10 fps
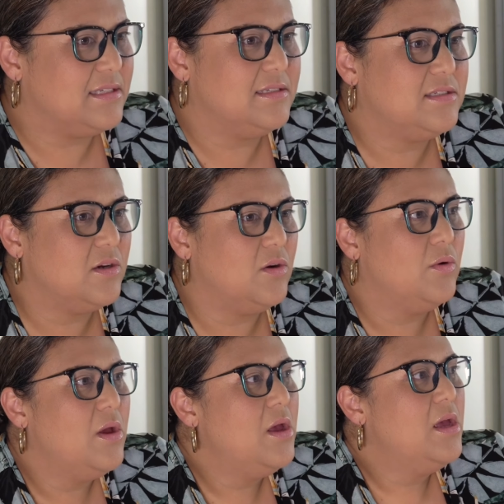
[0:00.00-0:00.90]
And
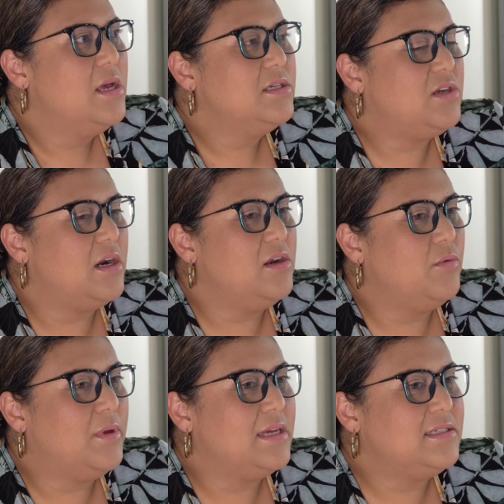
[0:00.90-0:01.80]
so starting to
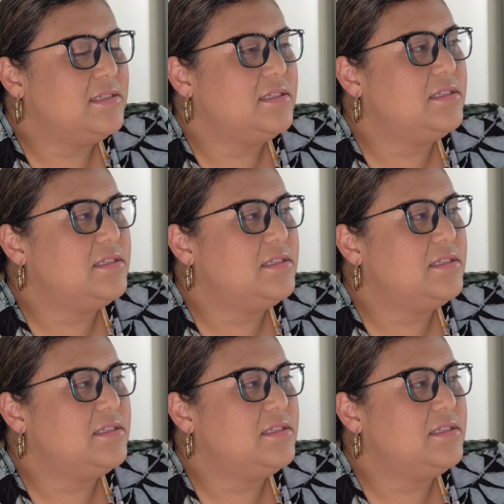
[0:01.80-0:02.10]
realize this is